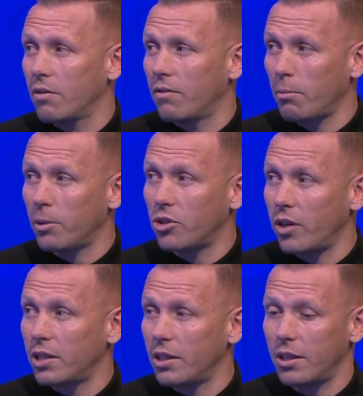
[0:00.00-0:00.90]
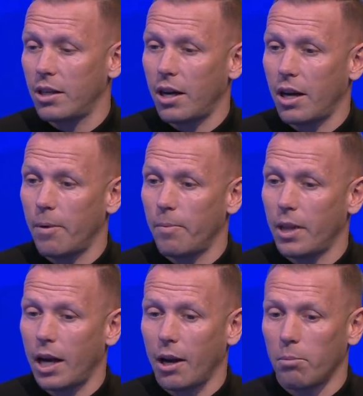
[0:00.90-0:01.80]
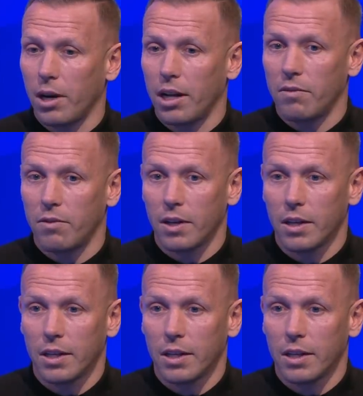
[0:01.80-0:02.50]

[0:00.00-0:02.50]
for Madrid, um, and I believe